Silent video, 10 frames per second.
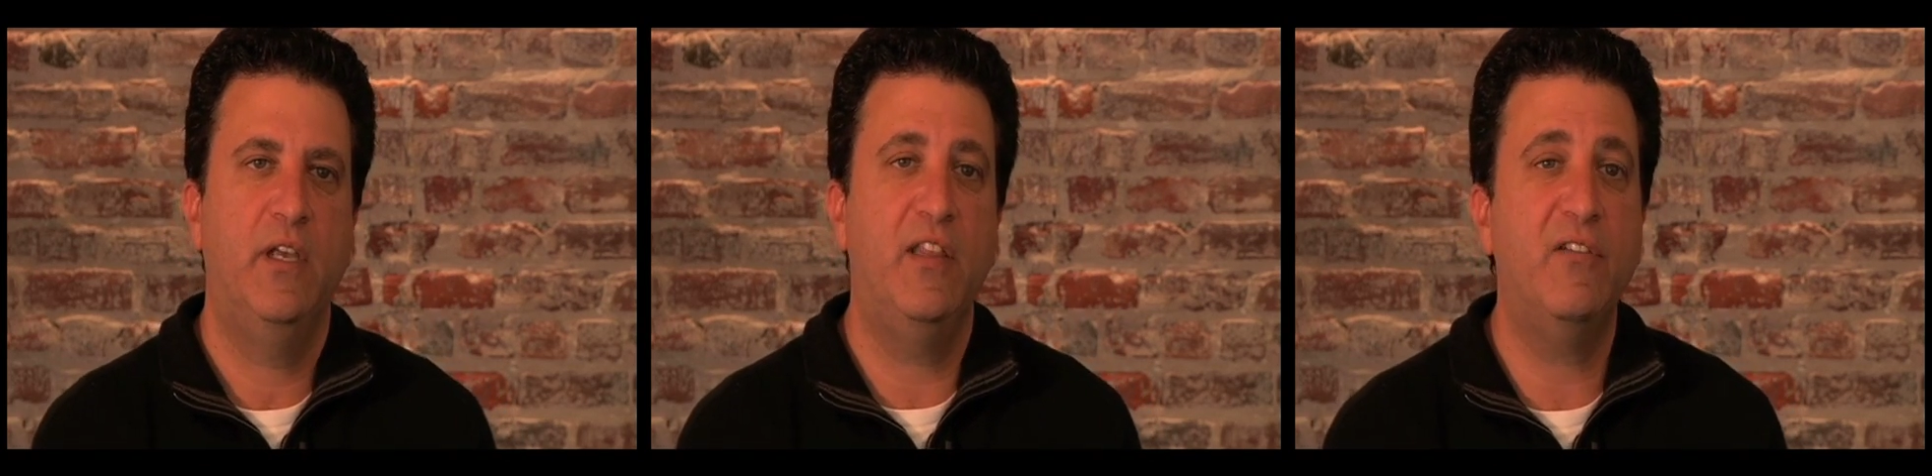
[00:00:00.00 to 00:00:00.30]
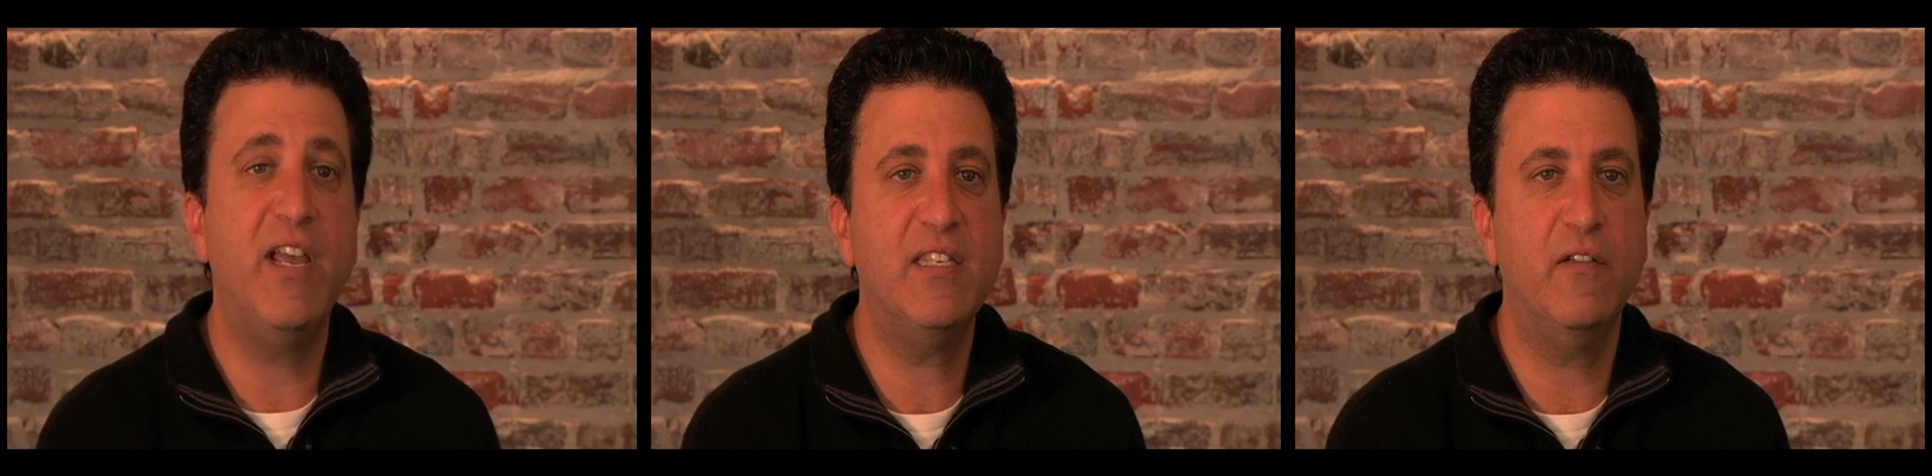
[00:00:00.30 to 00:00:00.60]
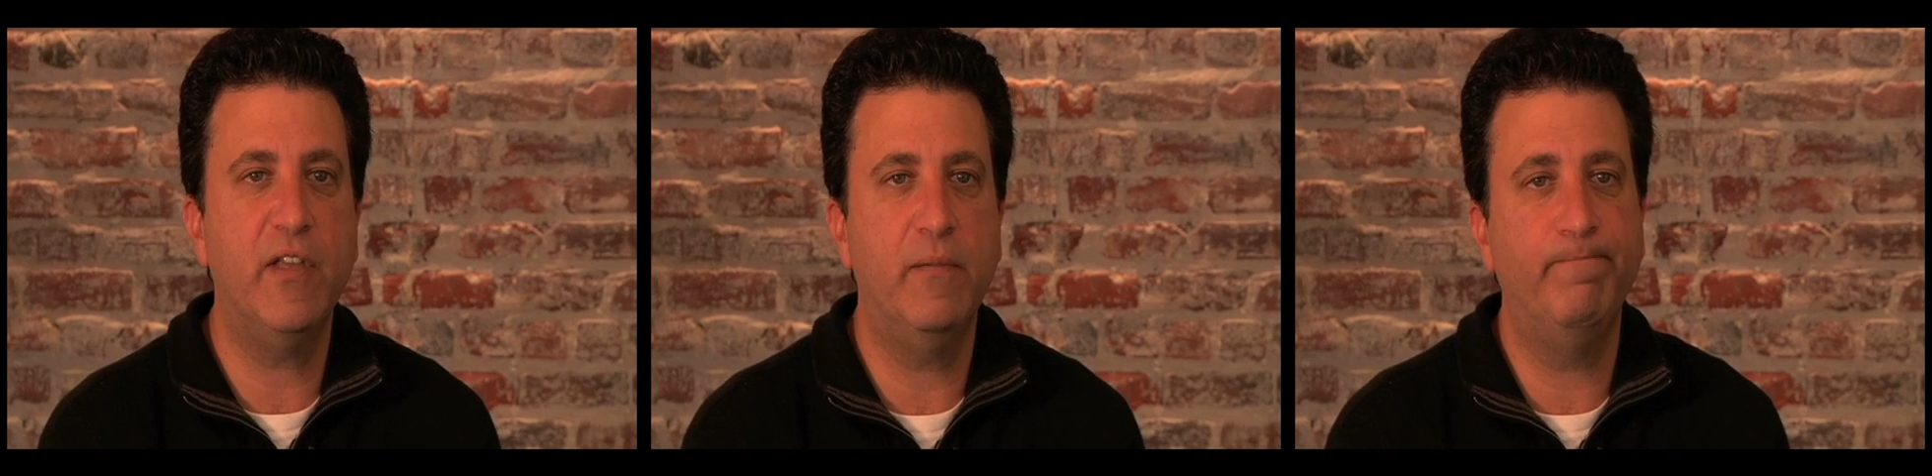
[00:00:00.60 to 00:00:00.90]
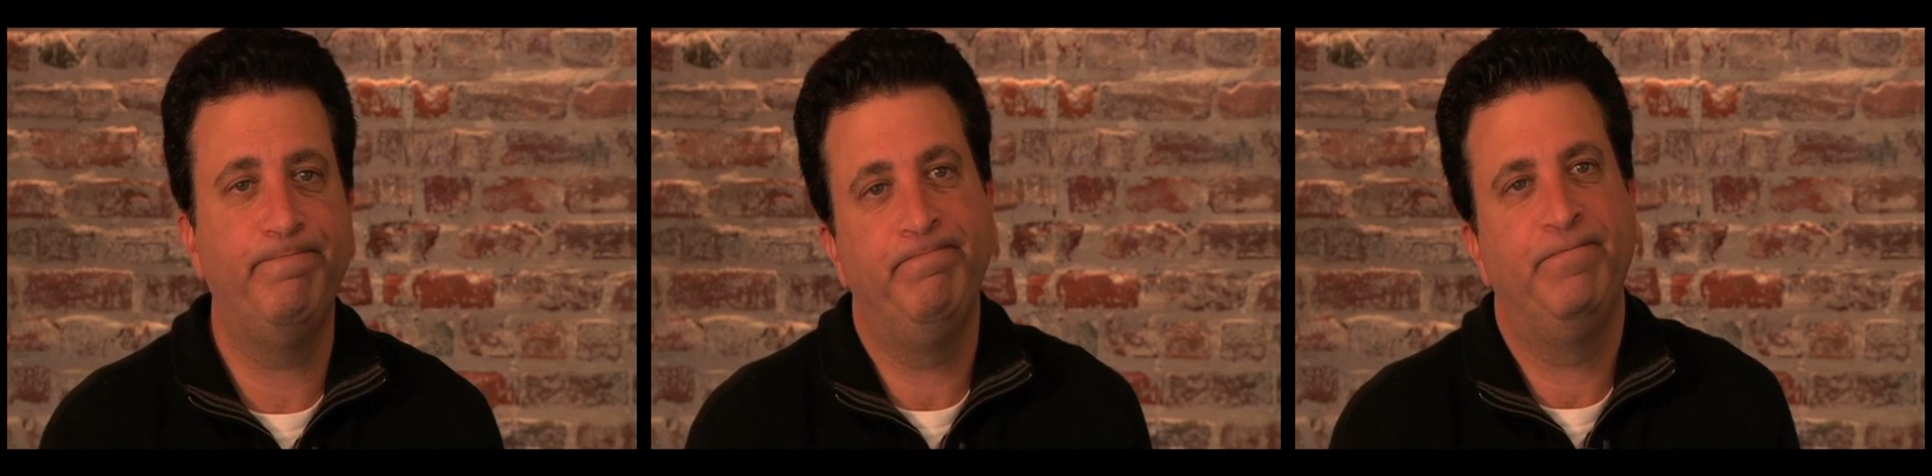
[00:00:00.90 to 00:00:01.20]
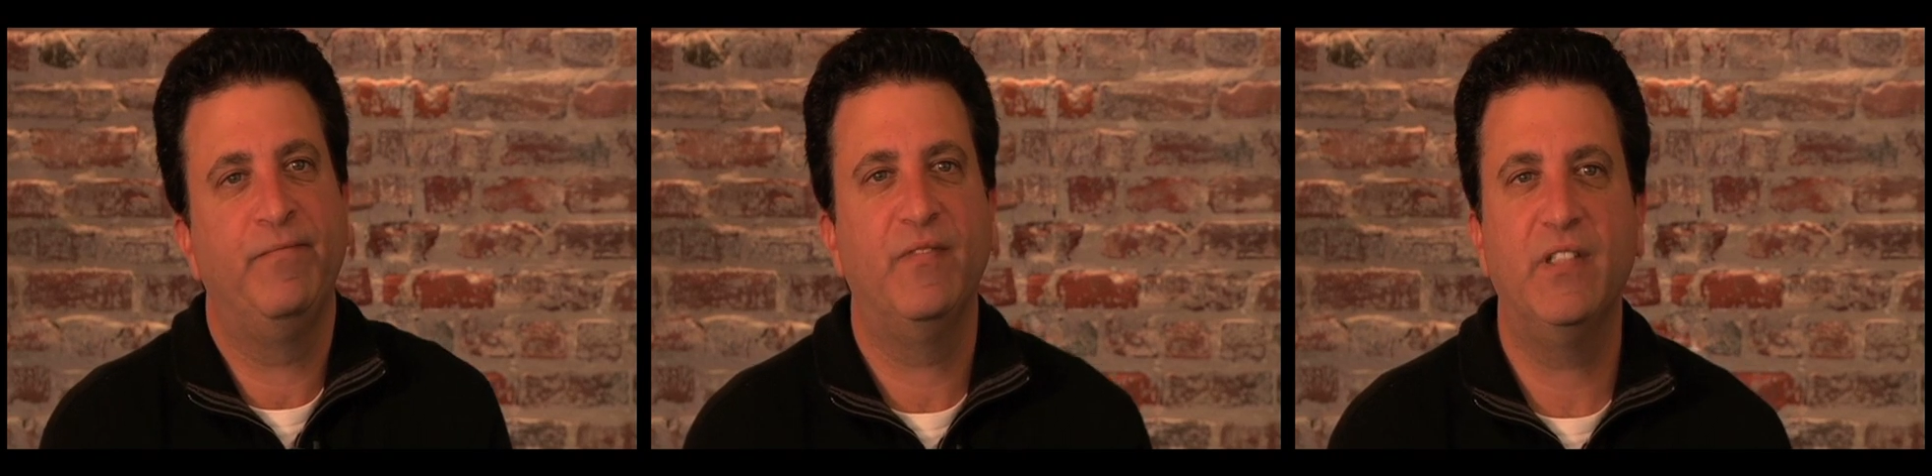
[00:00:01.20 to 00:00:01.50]
and the rest of them,
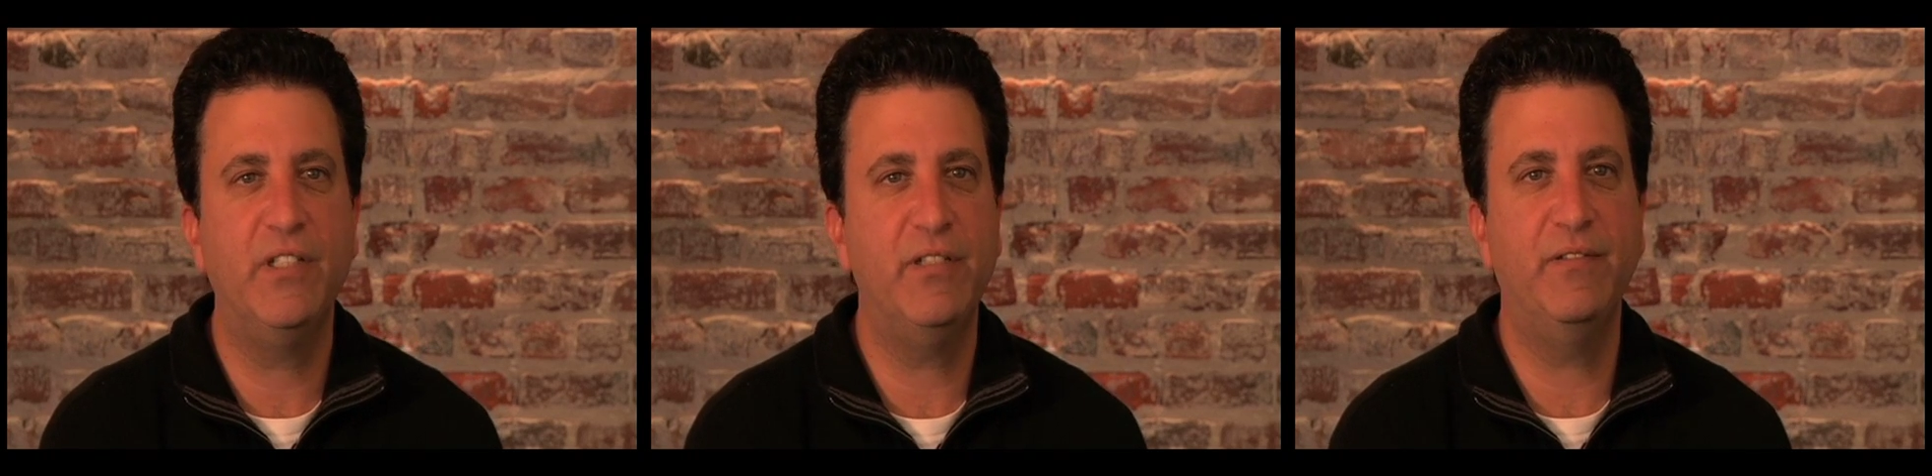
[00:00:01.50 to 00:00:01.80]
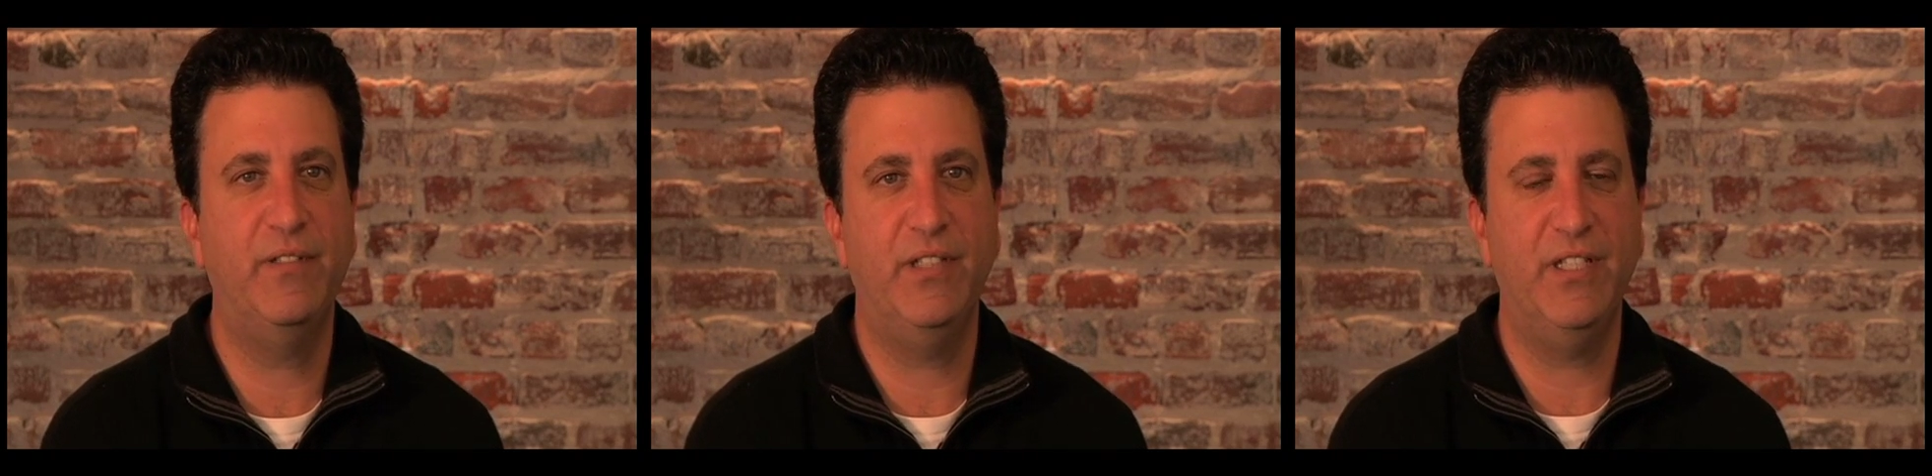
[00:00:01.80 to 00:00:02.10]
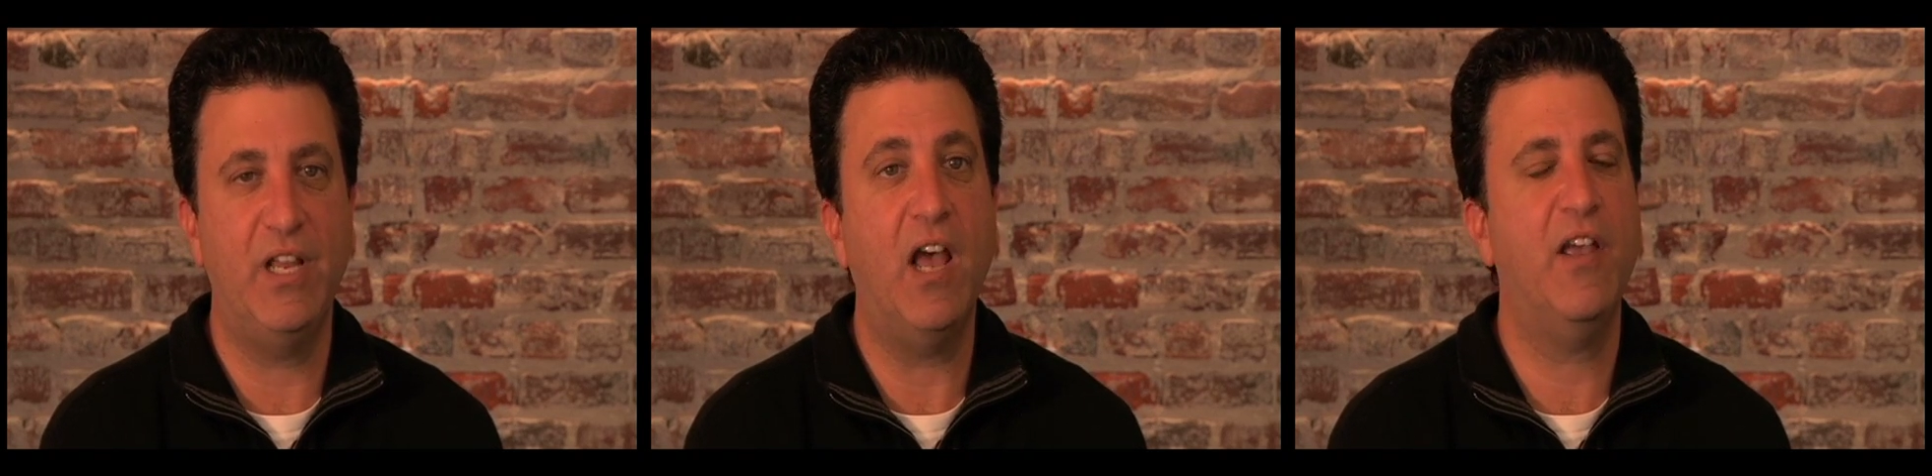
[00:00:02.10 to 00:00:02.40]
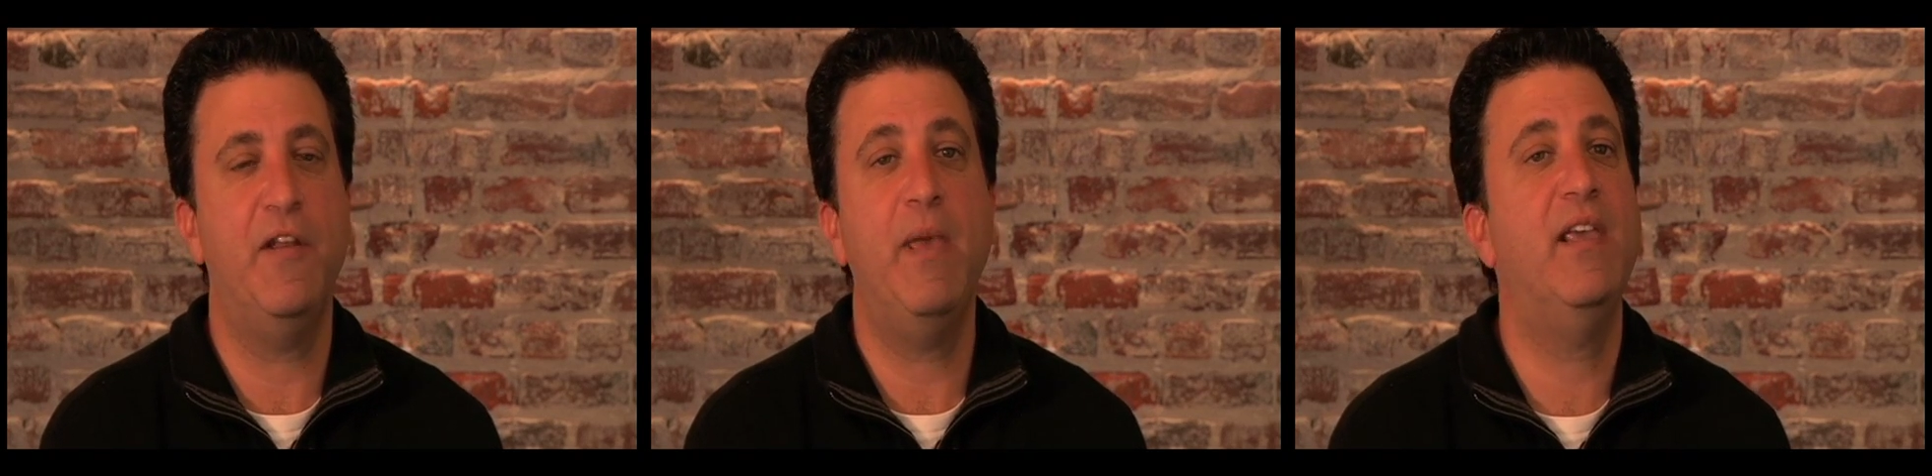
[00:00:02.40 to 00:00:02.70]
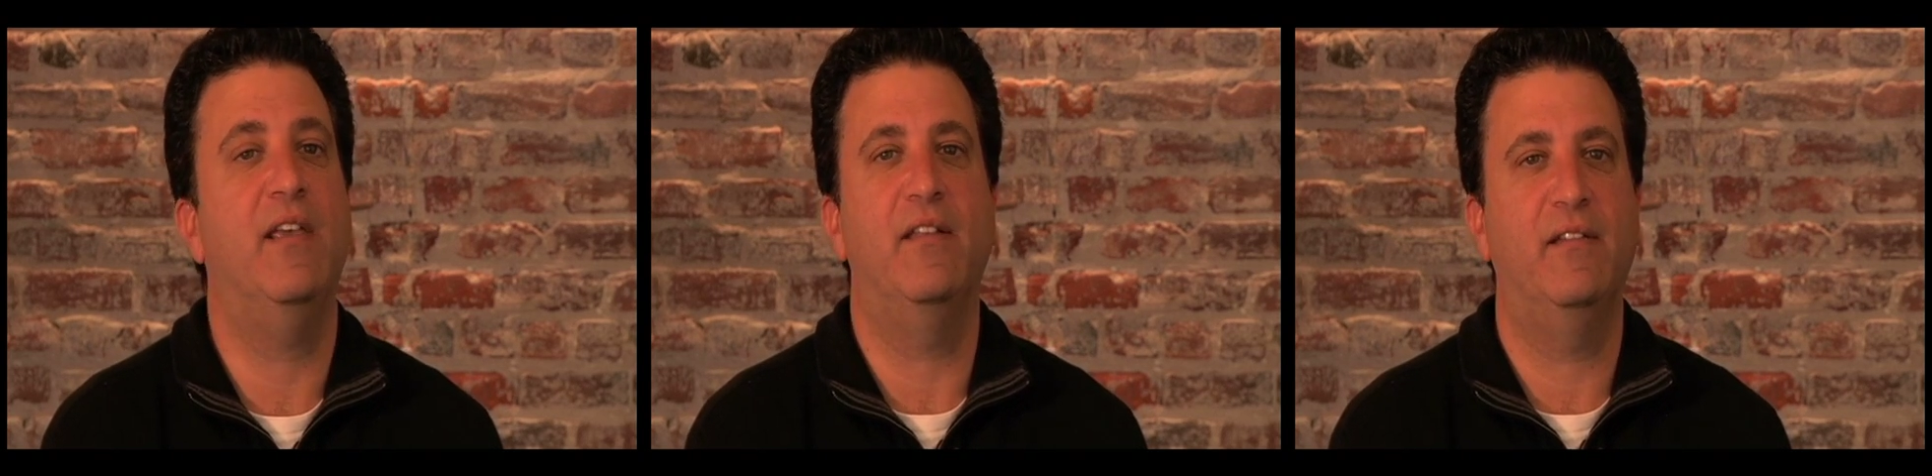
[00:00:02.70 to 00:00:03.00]
they're just not going to
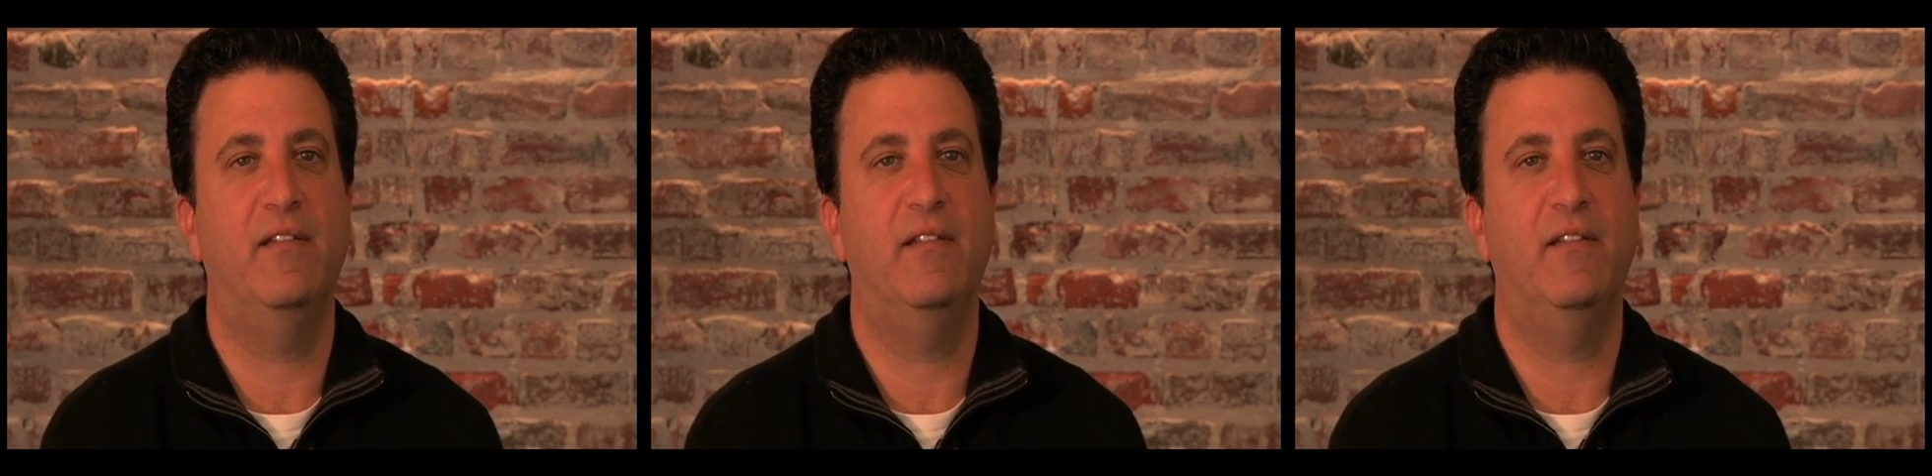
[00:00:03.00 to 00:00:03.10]
make it.